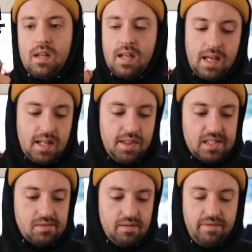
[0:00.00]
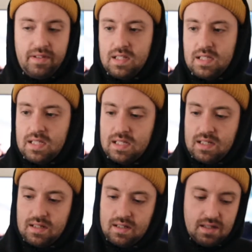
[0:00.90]
And this one feels
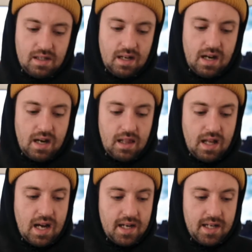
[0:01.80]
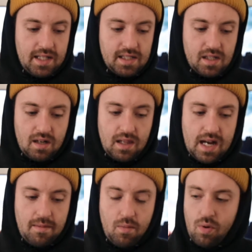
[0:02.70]
a lot nicer, a
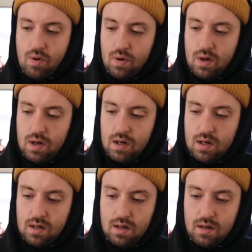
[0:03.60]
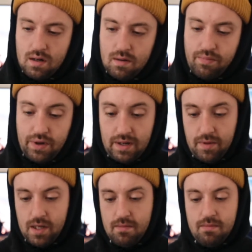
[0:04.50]
lot more
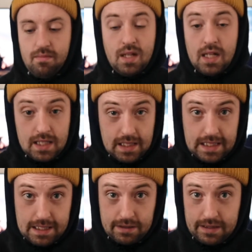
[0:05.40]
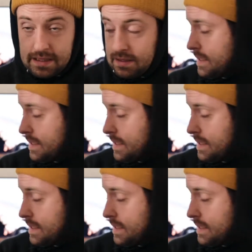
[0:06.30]
premium, like I would like to